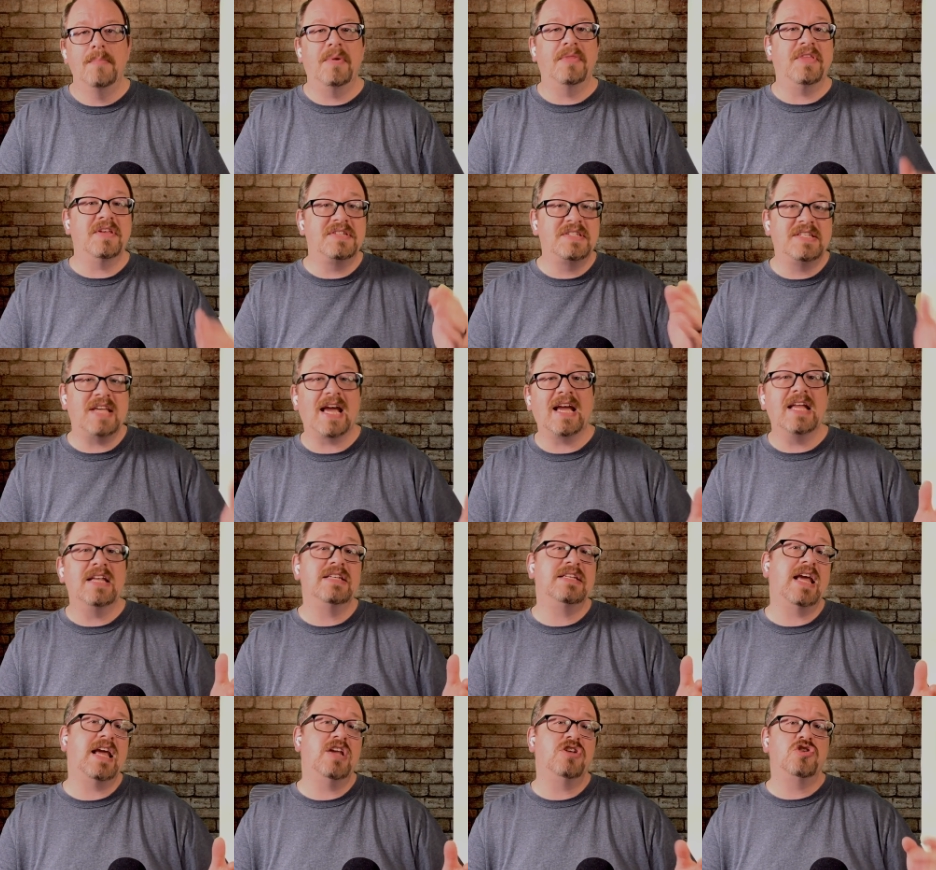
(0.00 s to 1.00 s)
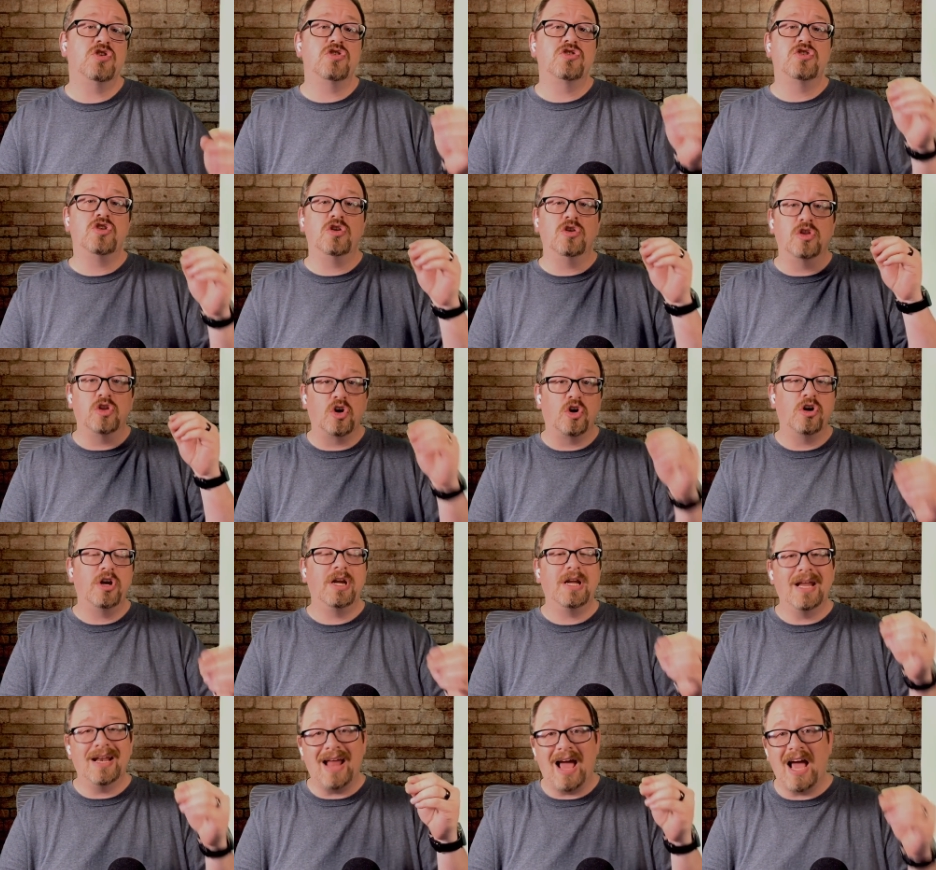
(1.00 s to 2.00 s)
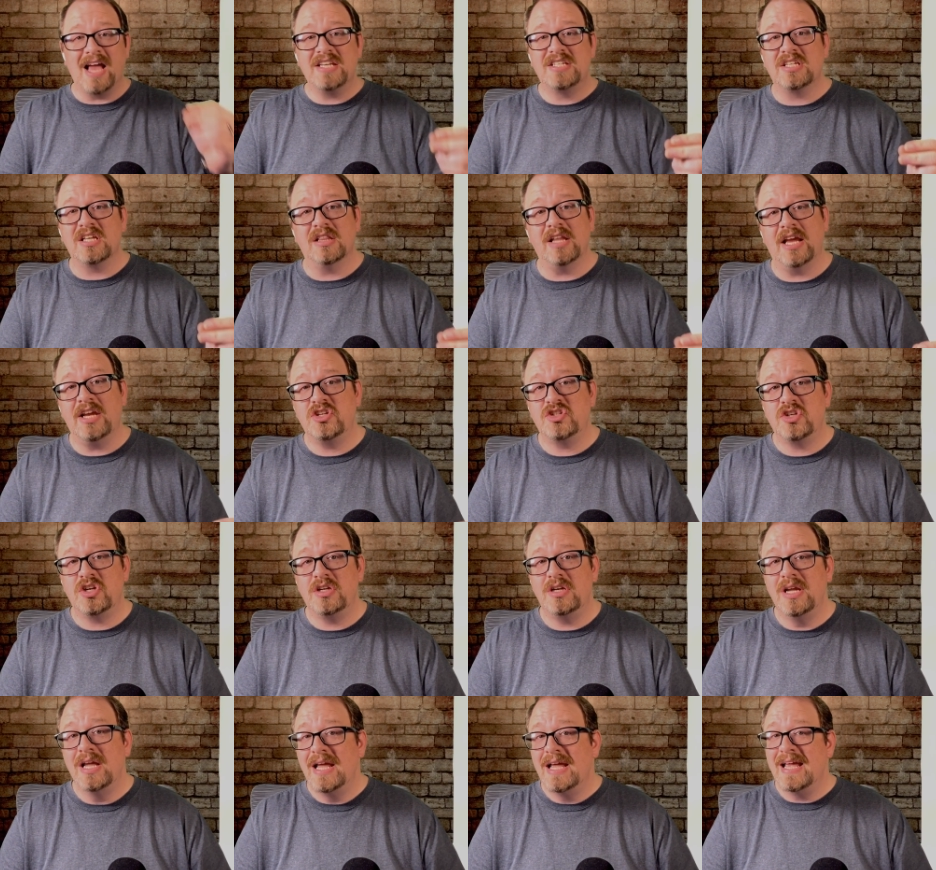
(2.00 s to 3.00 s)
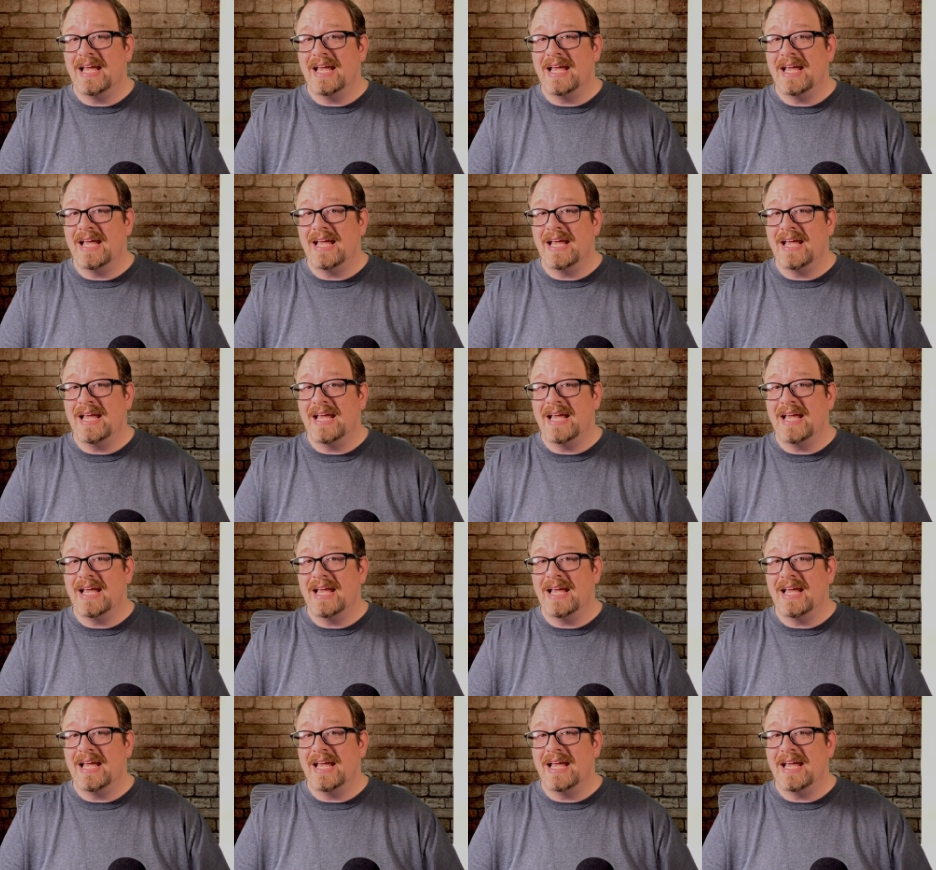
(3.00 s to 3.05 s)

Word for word: But the second danger to learning in isolation